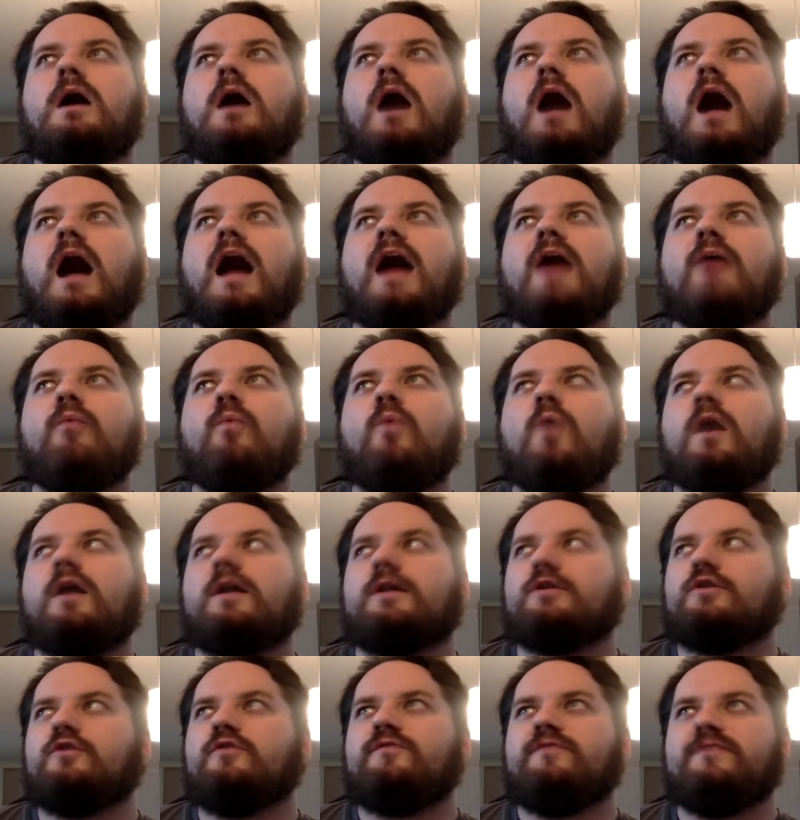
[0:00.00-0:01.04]
I
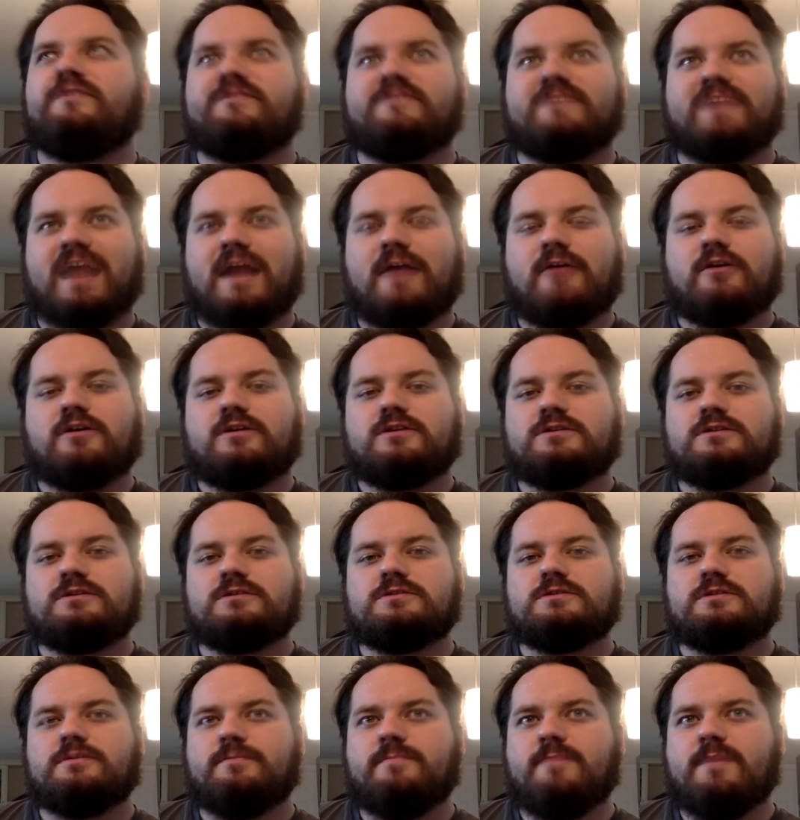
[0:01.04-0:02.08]
want Luffy's character
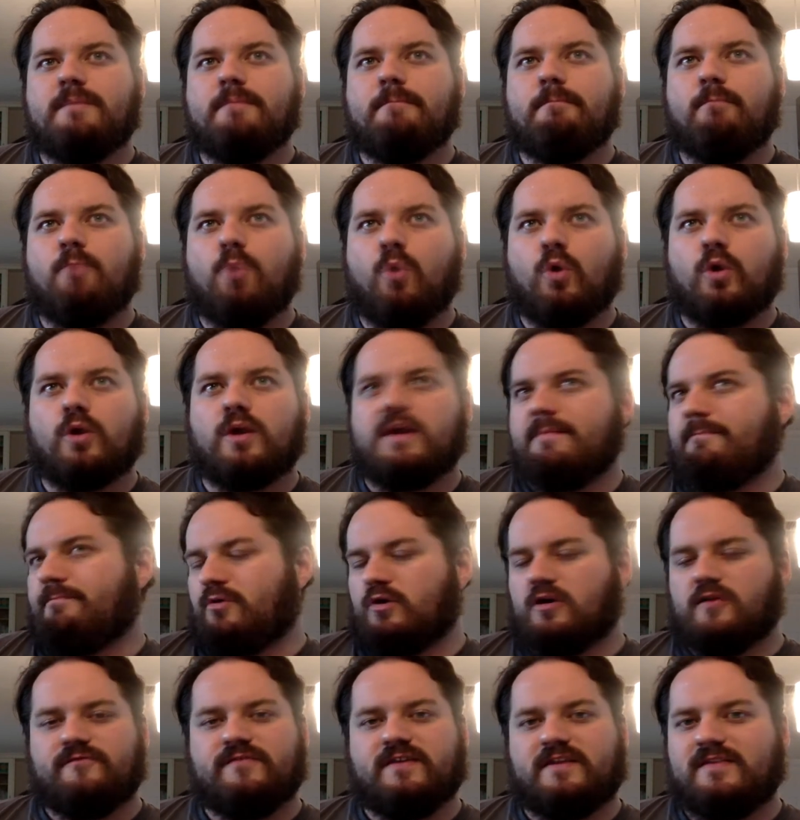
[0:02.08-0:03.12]
to be more
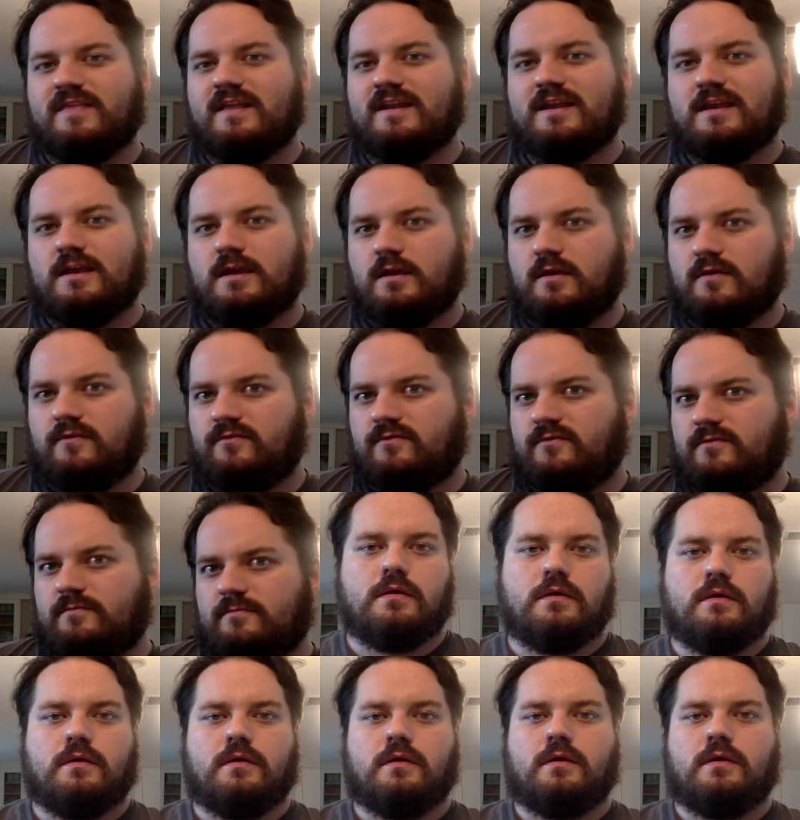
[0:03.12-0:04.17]
imperfect than he
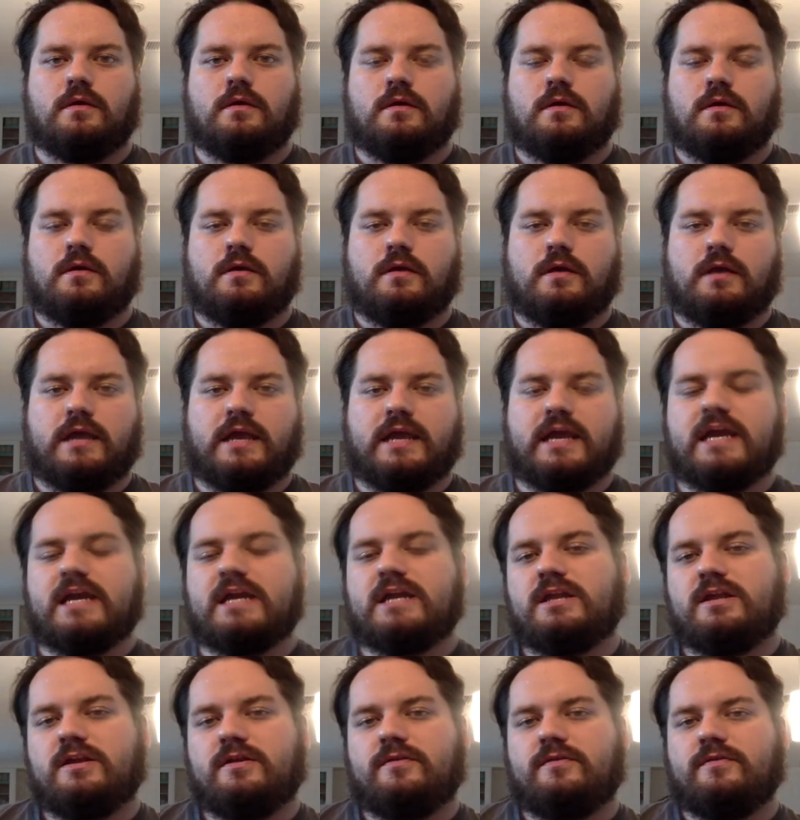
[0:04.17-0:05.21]
is.
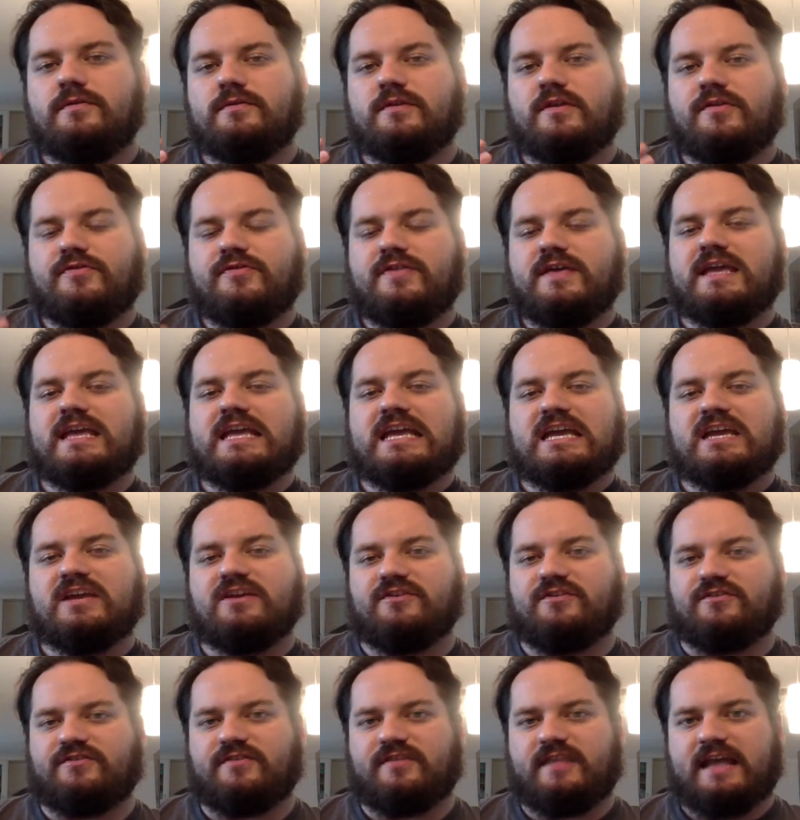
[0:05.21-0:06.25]
And the thing
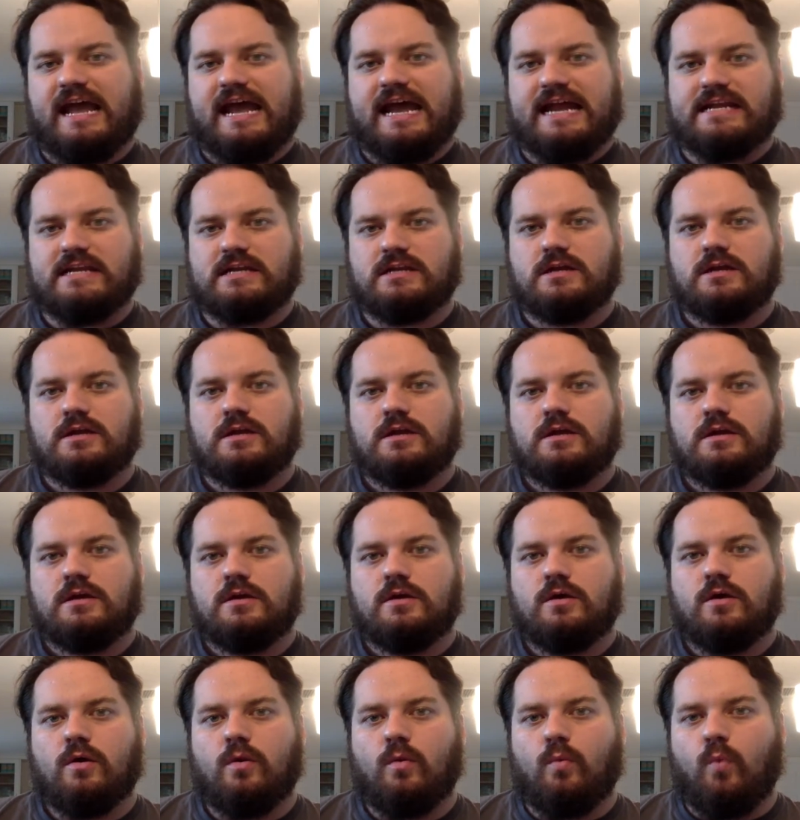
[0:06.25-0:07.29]
is that
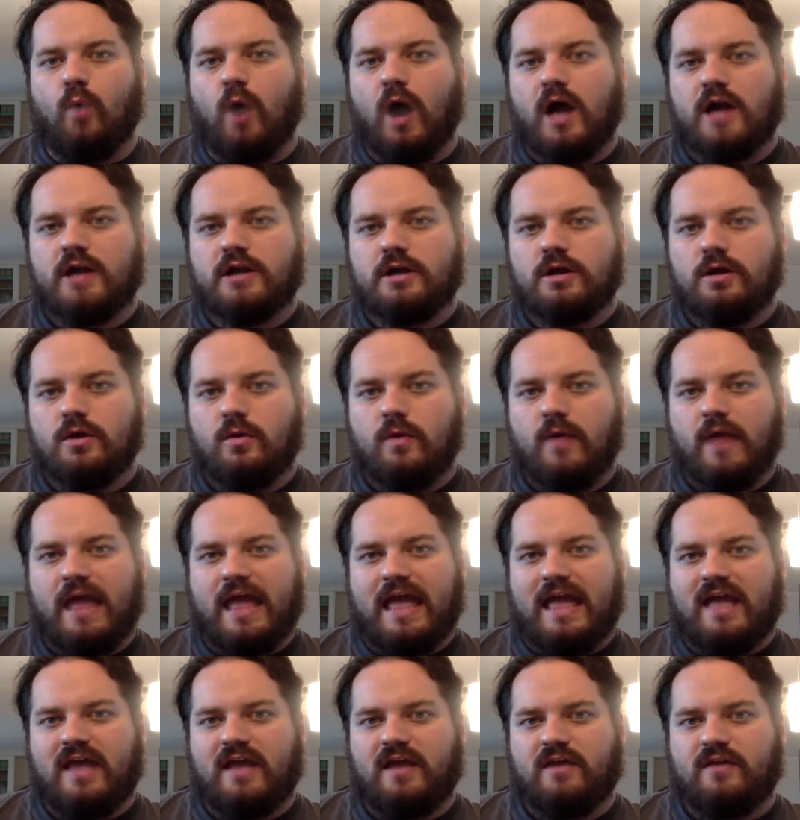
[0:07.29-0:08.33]
Wano
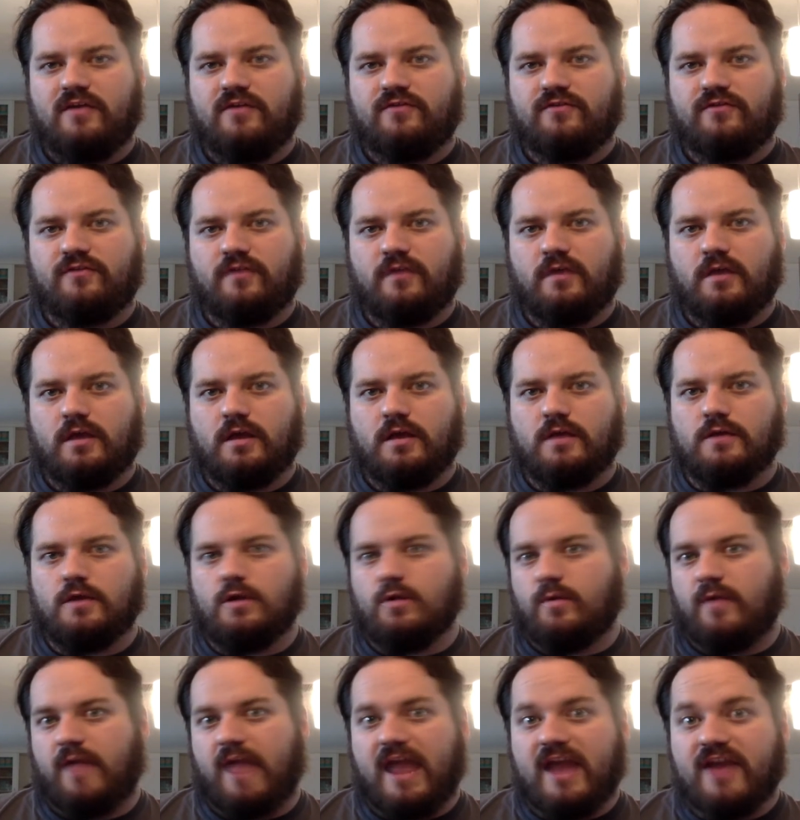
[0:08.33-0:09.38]
as a
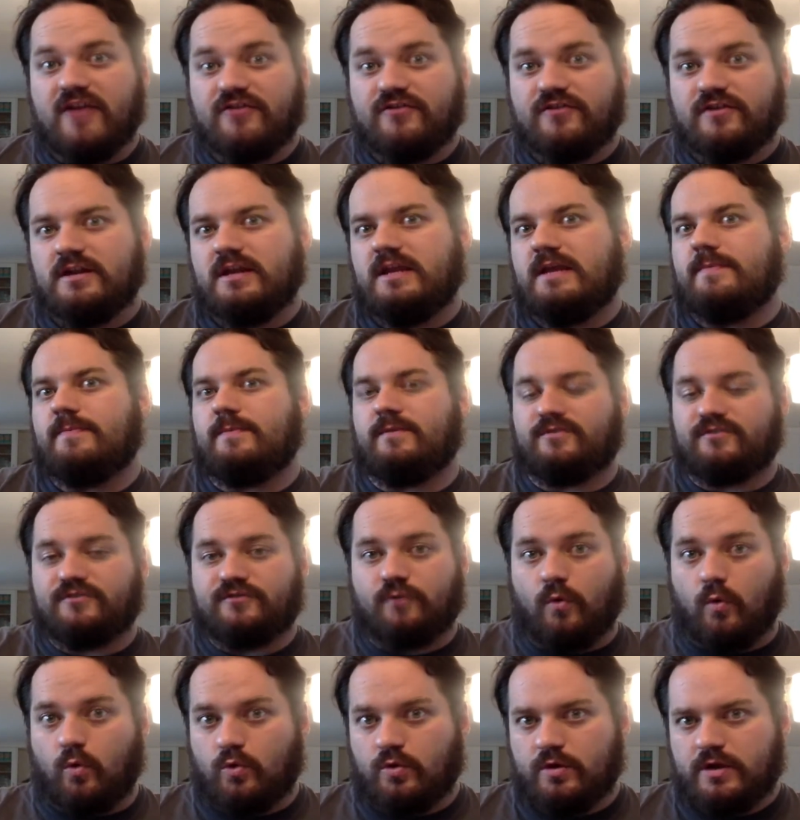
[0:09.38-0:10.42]
location in the
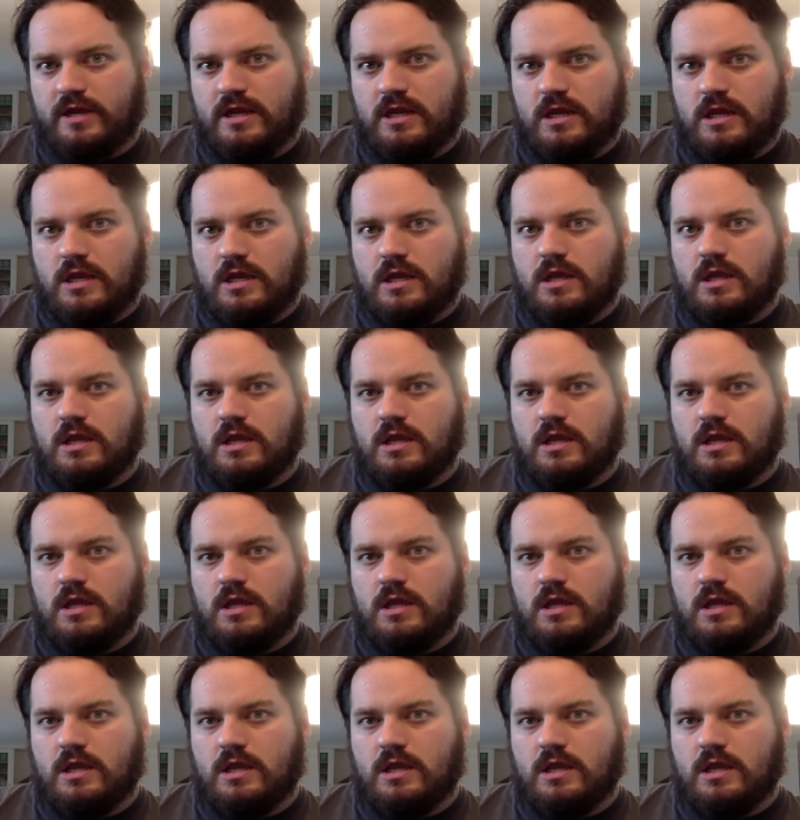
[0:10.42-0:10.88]
story